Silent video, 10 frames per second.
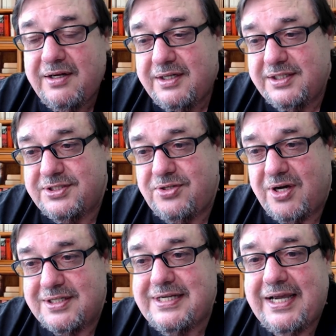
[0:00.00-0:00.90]
This
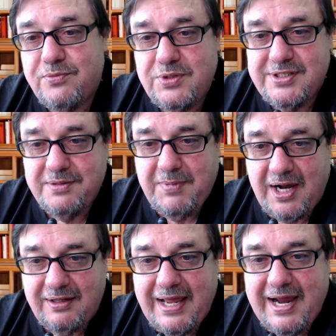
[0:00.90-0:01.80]
dog's head was in my
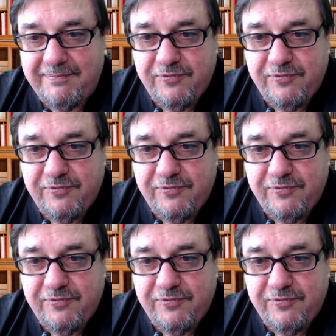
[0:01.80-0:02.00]
lap